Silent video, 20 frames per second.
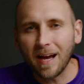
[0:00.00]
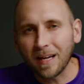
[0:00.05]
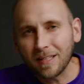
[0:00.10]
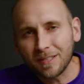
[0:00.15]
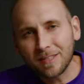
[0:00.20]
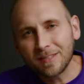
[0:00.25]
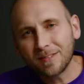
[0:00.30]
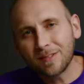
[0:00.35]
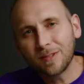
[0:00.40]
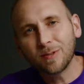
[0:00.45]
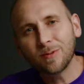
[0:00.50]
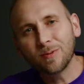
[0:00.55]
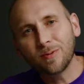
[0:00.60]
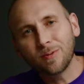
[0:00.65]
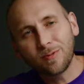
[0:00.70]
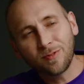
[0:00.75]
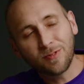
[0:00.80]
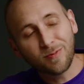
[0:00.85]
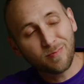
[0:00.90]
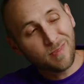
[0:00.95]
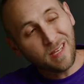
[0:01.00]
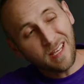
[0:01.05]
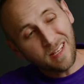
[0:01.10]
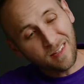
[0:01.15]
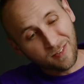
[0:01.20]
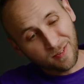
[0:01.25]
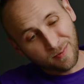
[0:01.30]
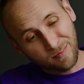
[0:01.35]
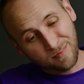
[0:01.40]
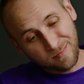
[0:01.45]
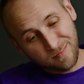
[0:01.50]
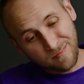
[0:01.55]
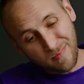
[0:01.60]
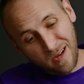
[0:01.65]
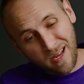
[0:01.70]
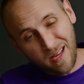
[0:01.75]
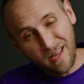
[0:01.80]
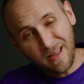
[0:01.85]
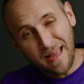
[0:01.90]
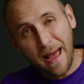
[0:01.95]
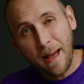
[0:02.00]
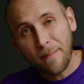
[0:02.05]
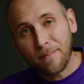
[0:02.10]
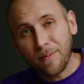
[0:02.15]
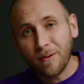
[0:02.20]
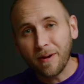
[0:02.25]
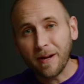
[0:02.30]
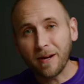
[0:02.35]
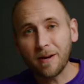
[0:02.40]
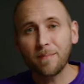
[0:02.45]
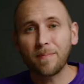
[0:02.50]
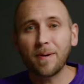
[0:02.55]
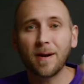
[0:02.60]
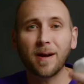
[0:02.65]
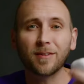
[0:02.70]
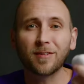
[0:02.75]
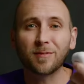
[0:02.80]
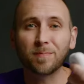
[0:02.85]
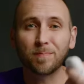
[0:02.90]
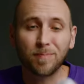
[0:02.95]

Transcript: I just use these, my Apple AirPods